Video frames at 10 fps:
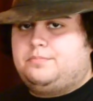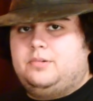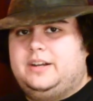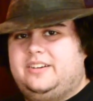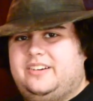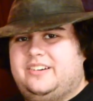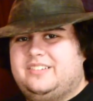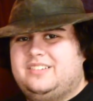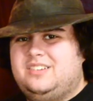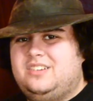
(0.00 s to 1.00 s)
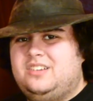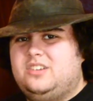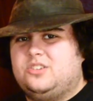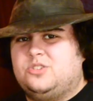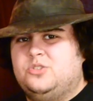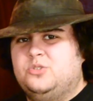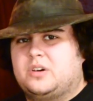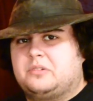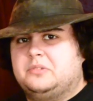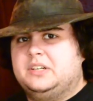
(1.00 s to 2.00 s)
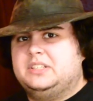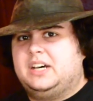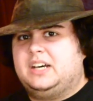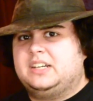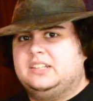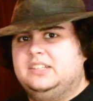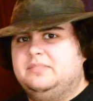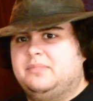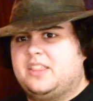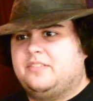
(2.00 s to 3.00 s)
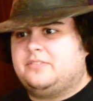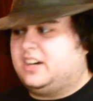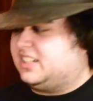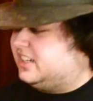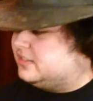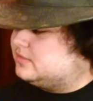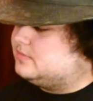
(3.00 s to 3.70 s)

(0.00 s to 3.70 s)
Predator. You are one ugly motherfucker.